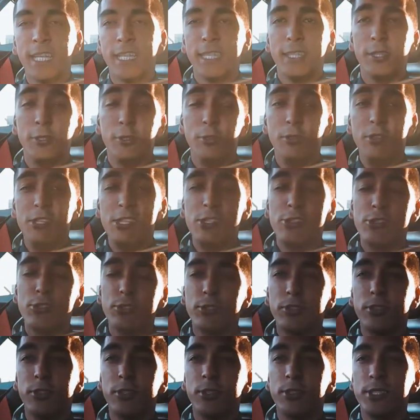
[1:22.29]
the
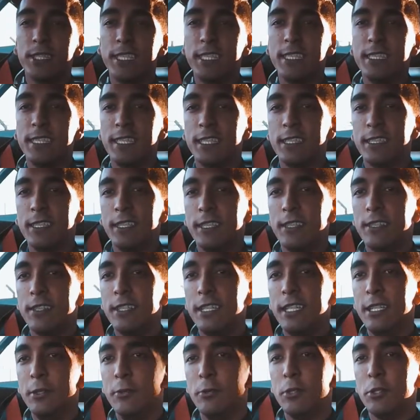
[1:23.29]
original
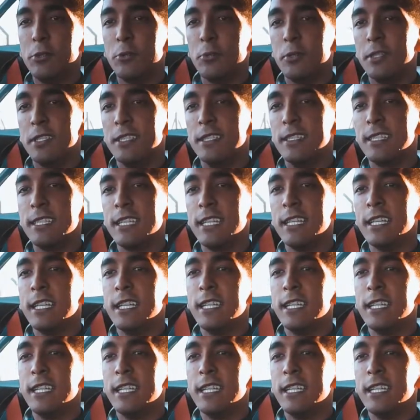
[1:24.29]
C63, which was